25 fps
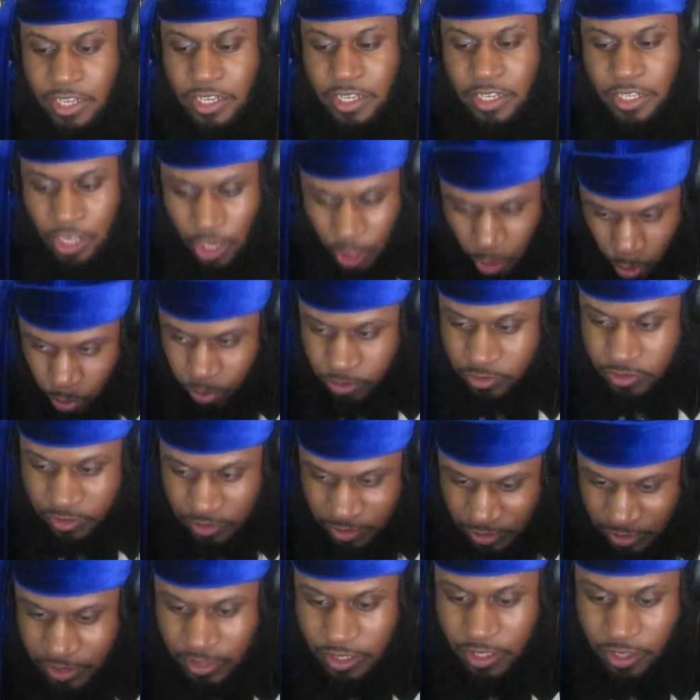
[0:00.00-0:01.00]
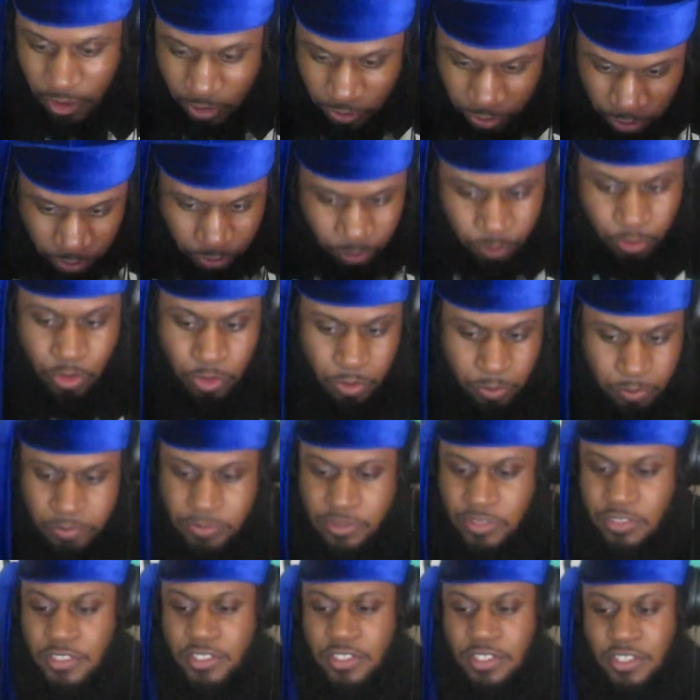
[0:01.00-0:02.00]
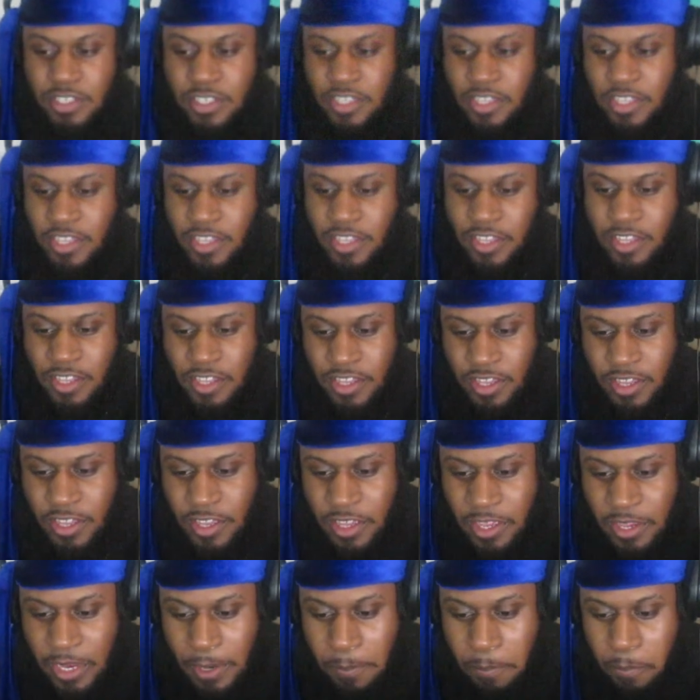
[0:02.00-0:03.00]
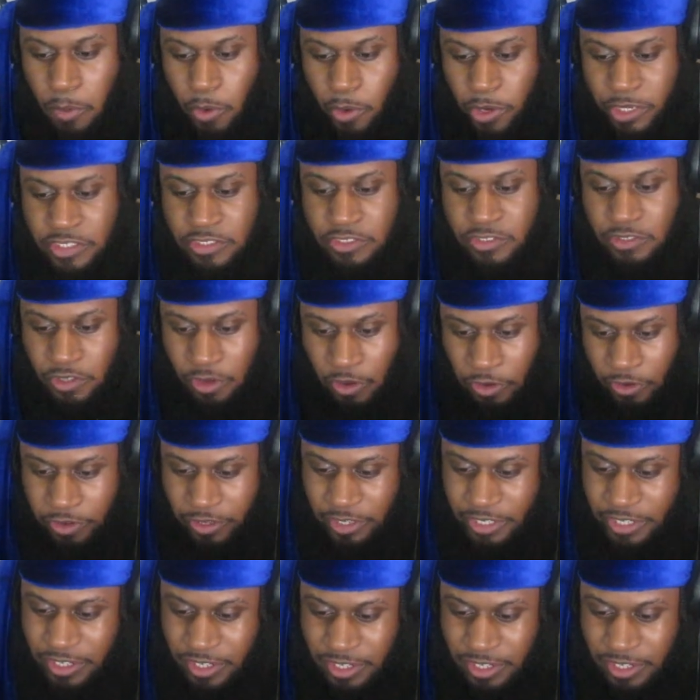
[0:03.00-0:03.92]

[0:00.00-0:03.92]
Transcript: Goats of the groups the boy Stark.